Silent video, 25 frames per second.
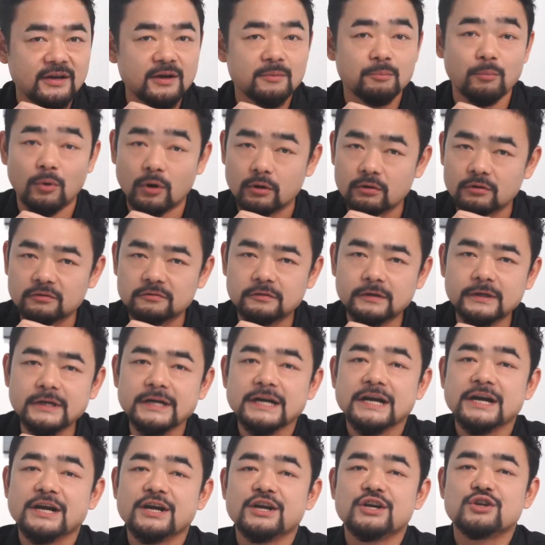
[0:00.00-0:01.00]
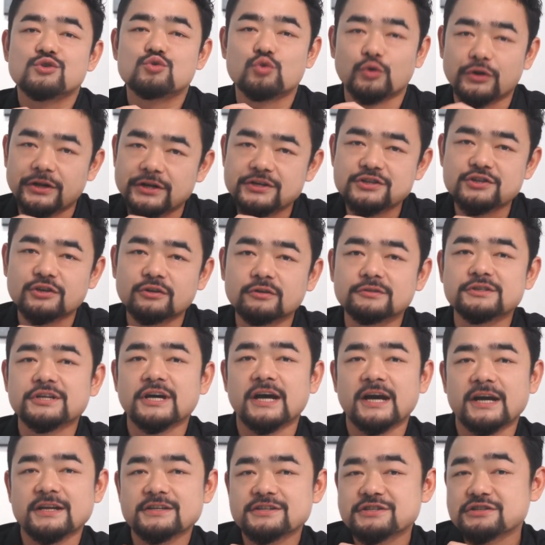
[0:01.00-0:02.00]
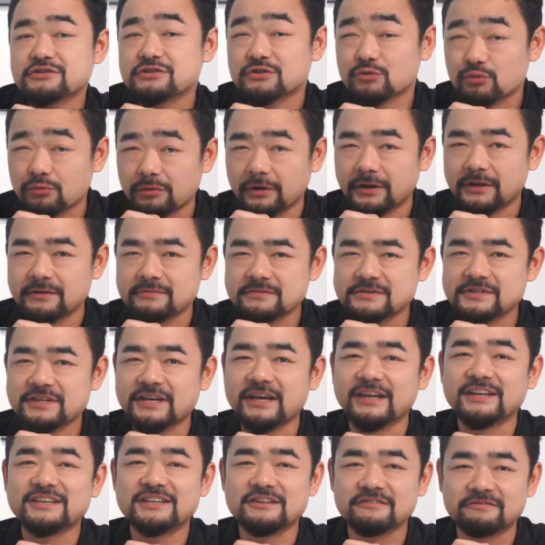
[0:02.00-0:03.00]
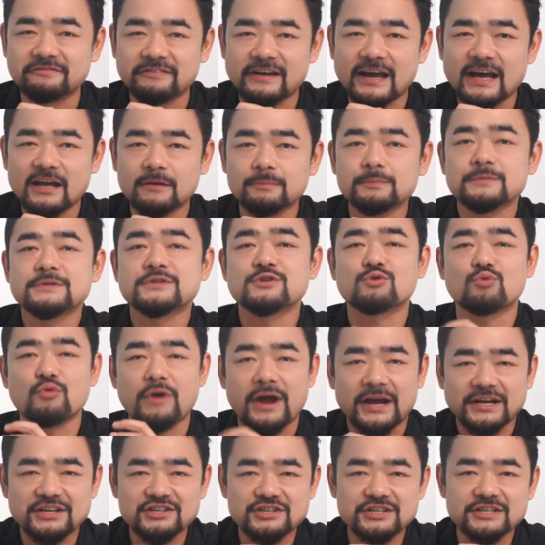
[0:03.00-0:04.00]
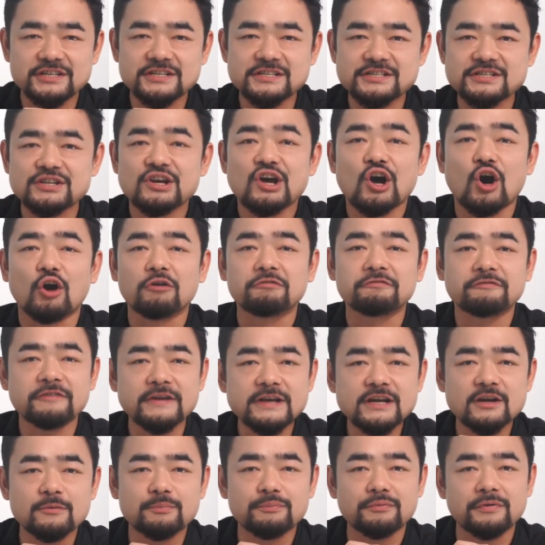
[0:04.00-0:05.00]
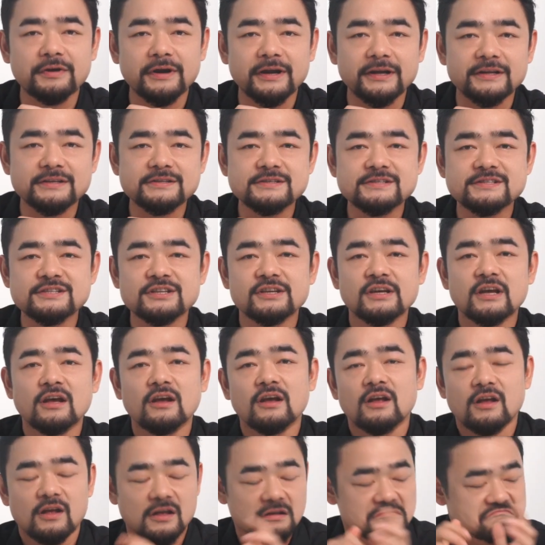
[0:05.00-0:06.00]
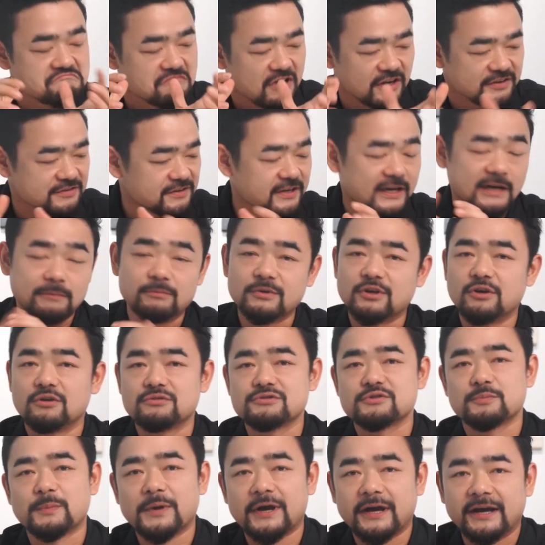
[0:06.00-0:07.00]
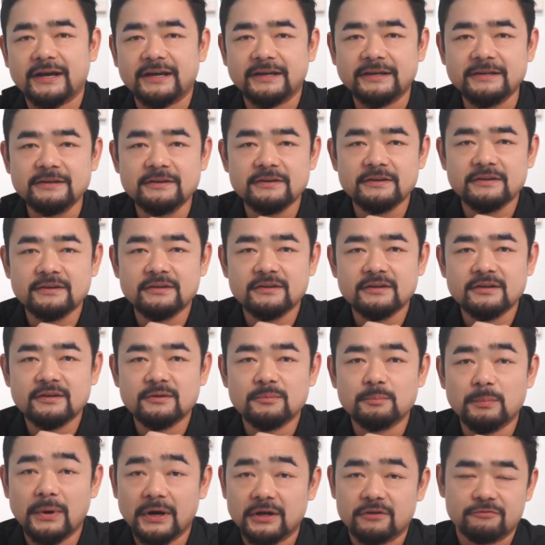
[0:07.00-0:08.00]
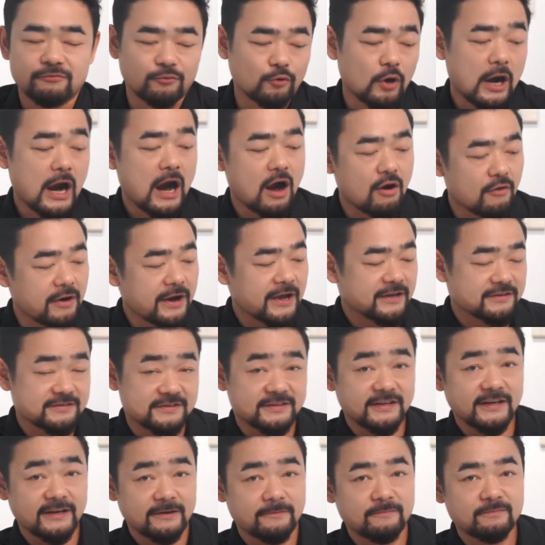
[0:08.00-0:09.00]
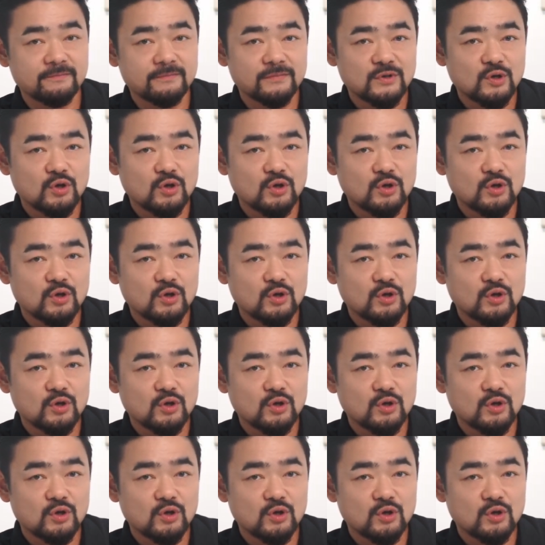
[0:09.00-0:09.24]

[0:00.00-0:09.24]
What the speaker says: Moreover, traditional touch screens can develop scratches or fingerprints as time goes by. But for our S10,